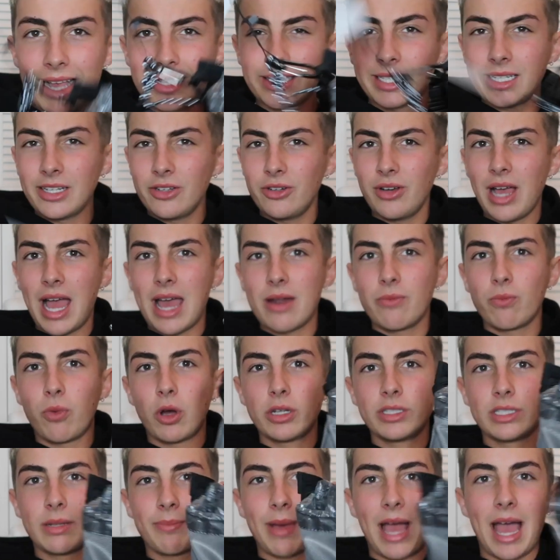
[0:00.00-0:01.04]
It's a little Anne
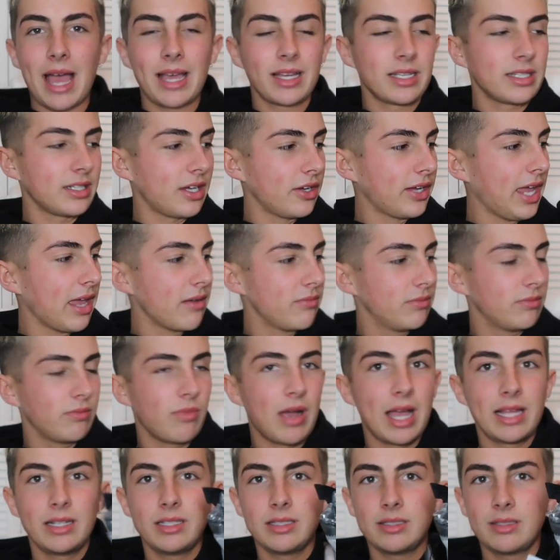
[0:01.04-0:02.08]
Wanda bag. Okay,
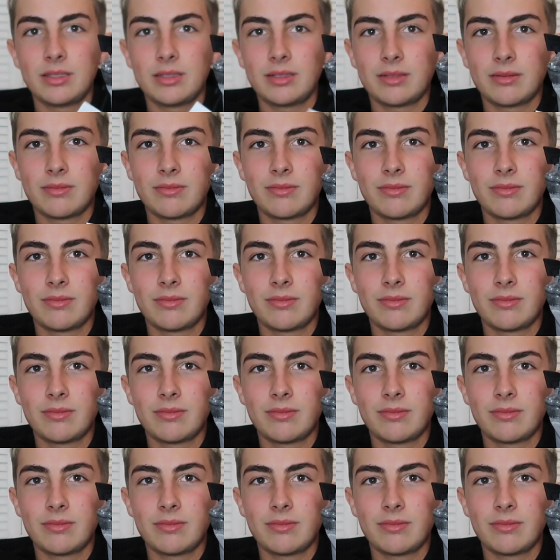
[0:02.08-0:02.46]
why does...